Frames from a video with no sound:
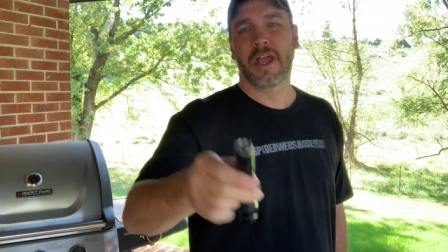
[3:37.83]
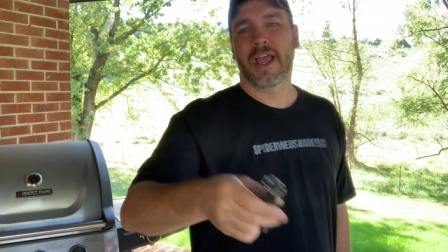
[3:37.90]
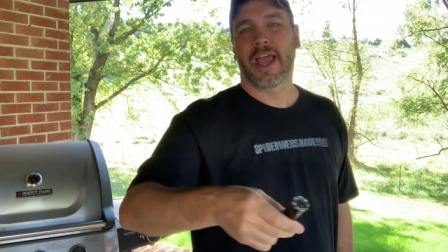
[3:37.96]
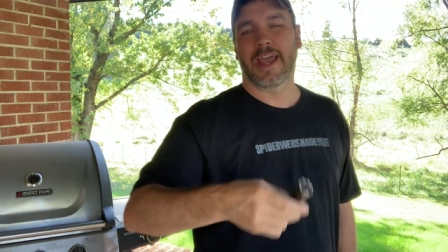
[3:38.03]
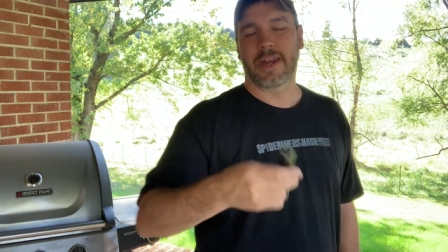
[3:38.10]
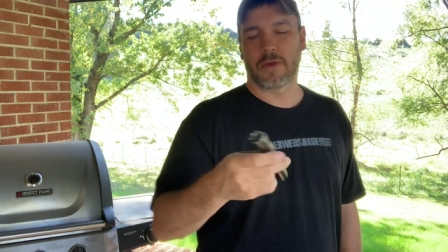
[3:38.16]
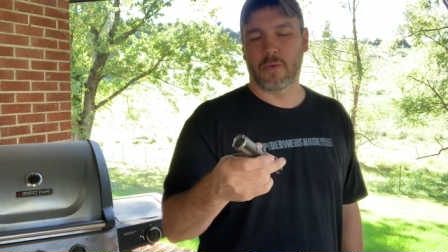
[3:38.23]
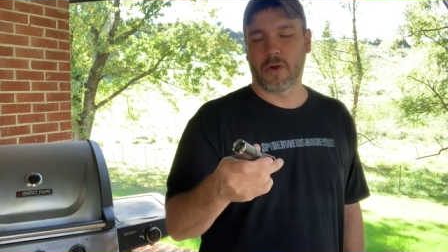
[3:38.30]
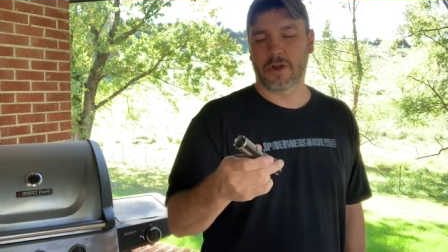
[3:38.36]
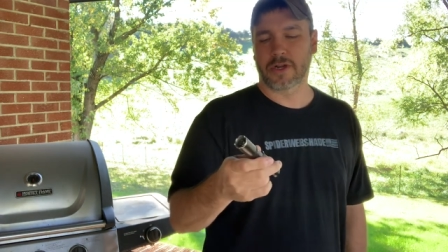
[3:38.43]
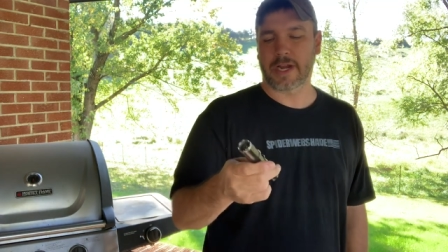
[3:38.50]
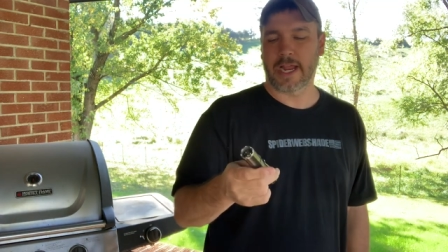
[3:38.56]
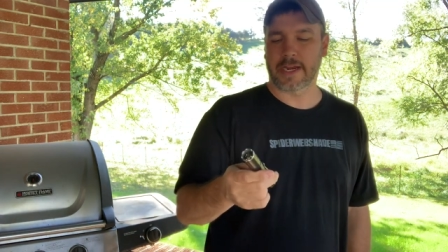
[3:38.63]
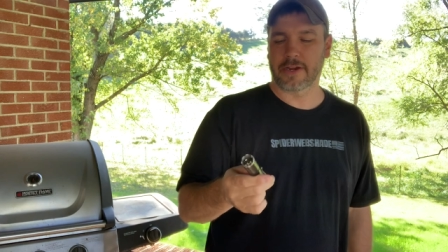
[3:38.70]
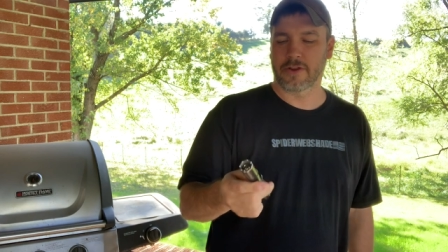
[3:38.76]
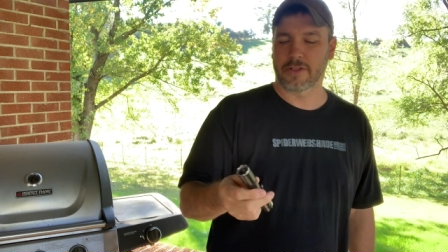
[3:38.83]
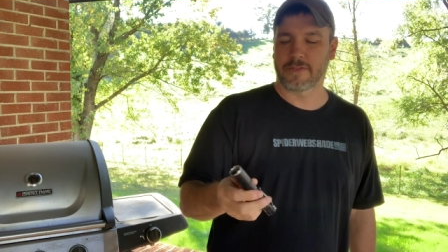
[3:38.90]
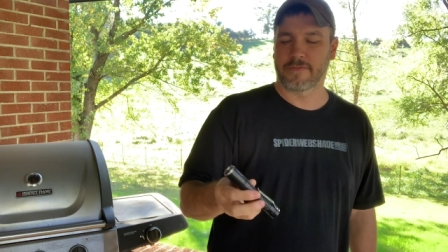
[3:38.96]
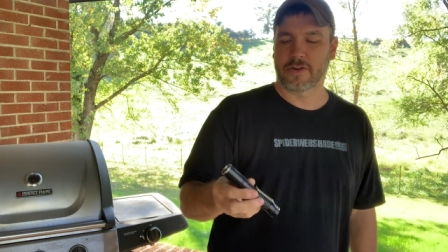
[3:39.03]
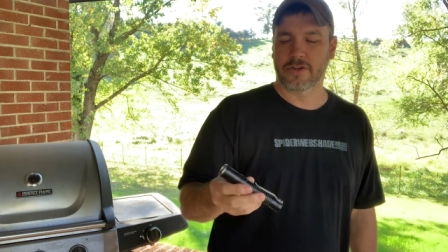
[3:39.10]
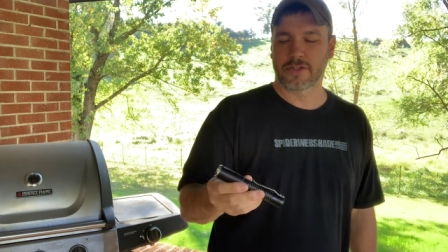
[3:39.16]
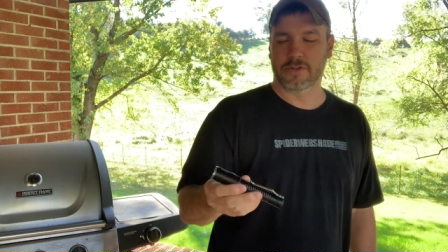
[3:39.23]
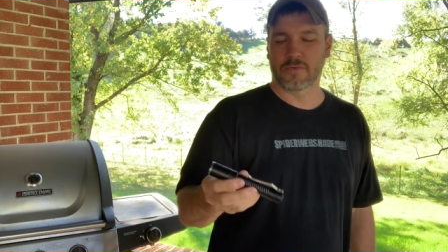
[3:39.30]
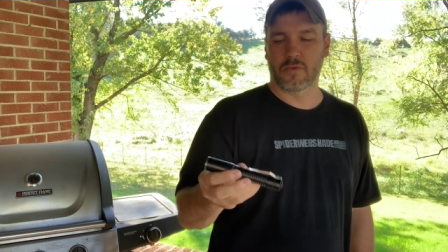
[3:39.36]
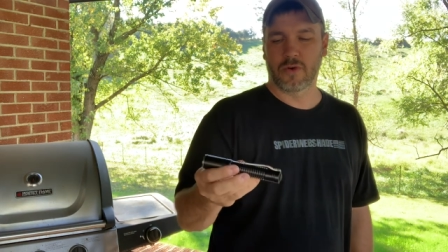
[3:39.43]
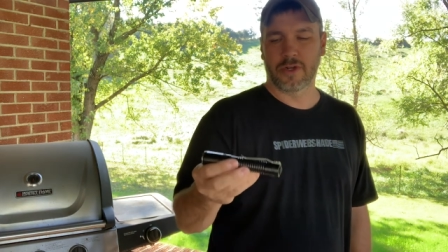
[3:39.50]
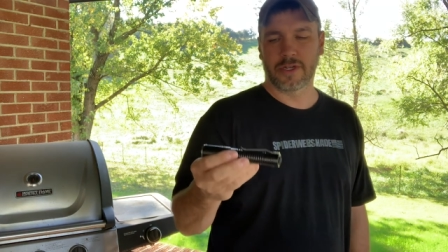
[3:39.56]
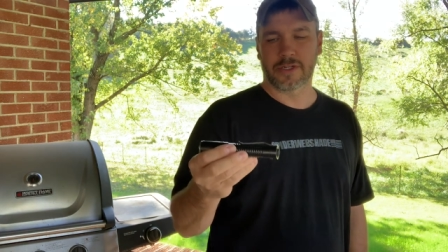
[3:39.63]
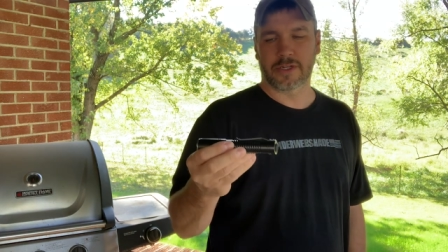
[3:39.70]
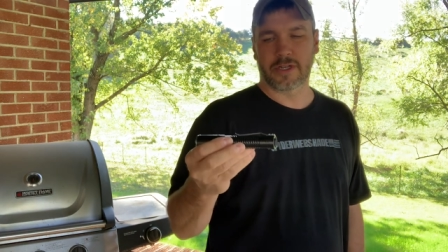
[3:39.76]
and at work, I carry the version
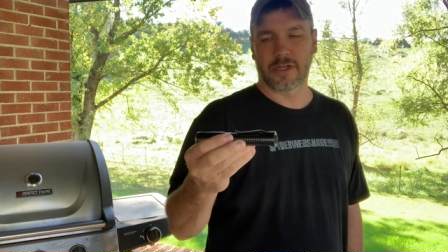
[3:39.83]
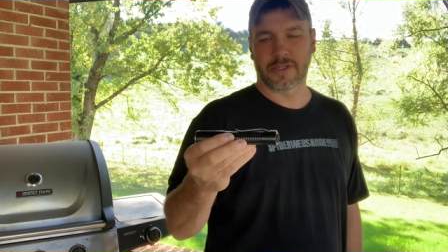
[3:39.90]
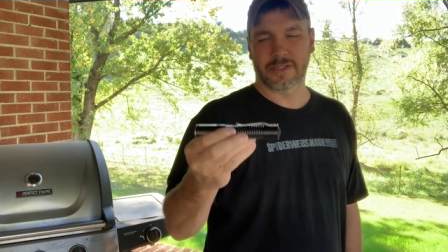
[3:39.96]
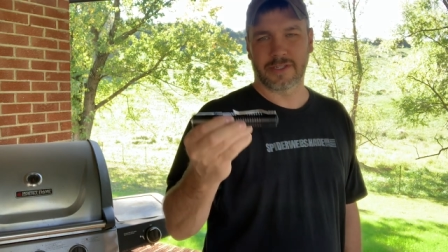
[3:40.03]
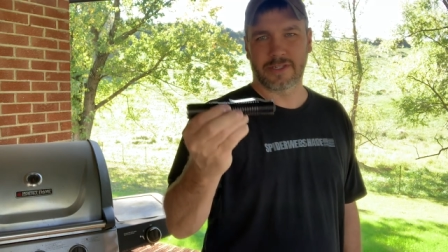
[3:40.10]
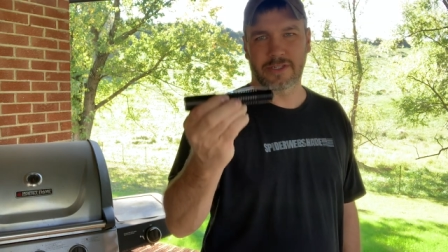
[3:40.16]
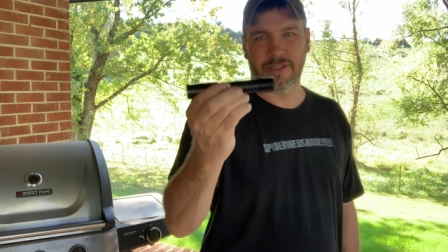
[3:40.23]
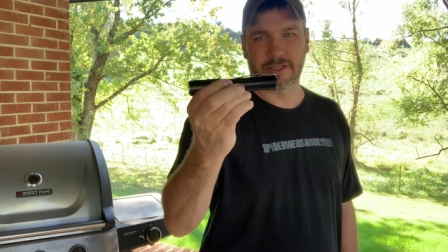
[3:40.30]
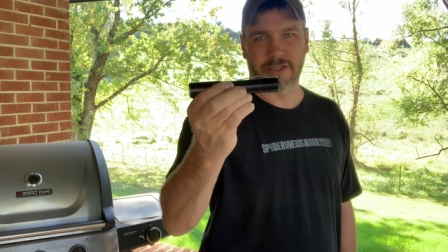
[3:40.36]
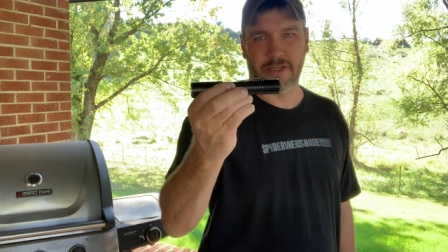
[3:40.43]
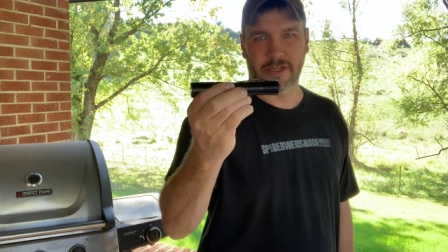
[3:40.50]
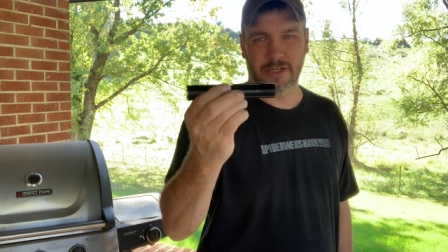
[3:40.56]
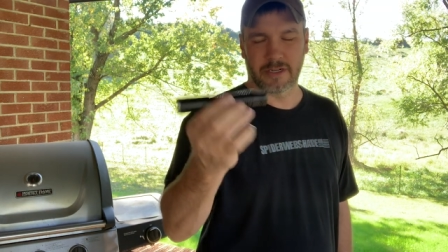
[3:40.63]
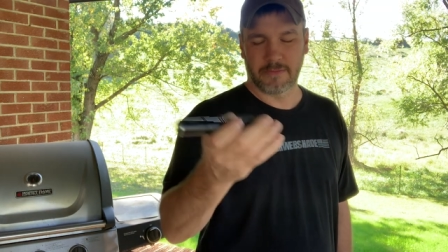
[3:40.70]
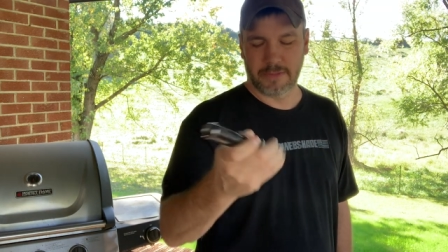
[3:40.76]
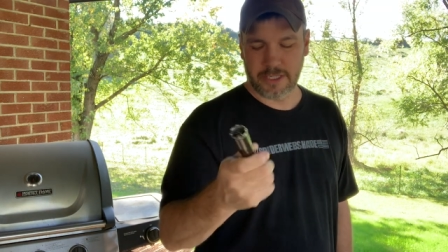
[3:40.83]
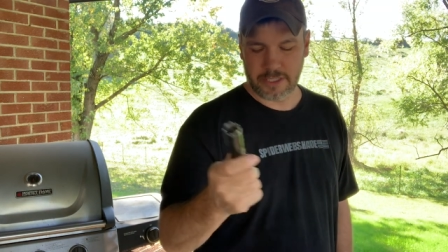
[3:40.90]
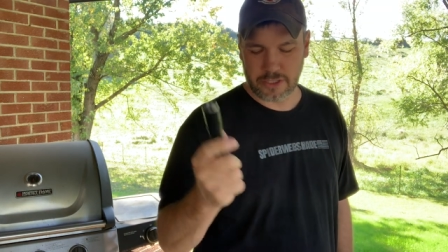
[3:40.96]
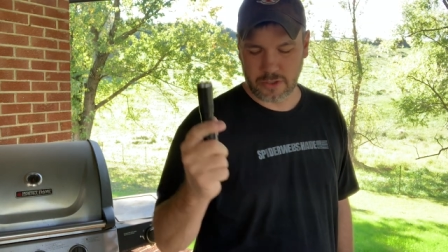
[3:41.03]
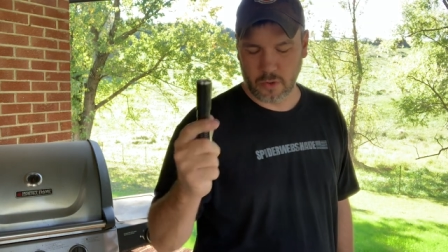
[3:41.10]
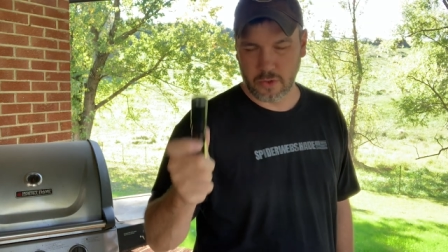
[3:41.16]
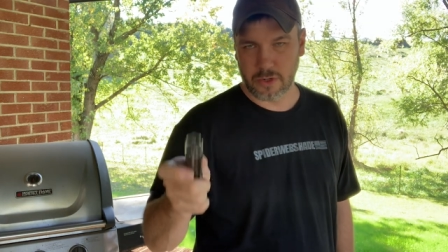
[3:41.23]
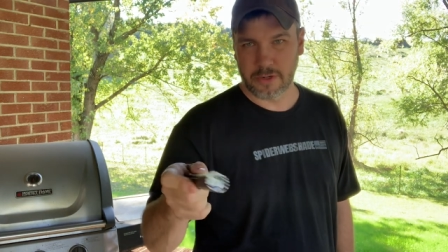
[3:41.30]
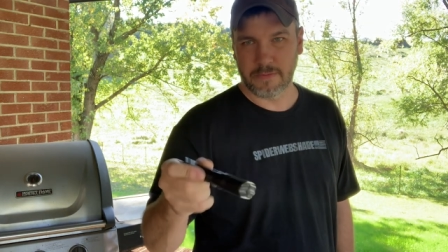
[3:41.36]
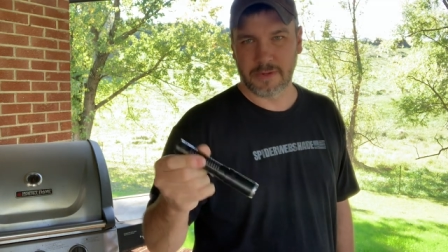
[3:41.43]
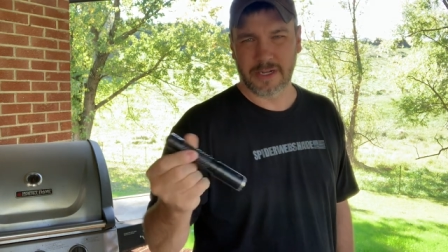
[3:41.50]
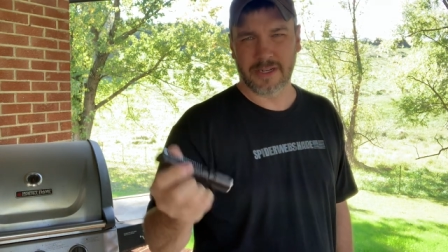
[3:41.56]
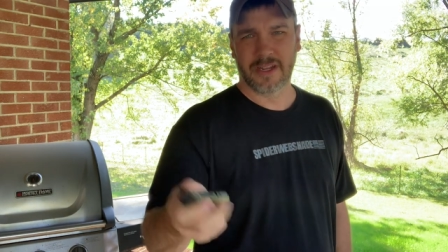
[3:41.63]
one because it's just a little bit shorter, but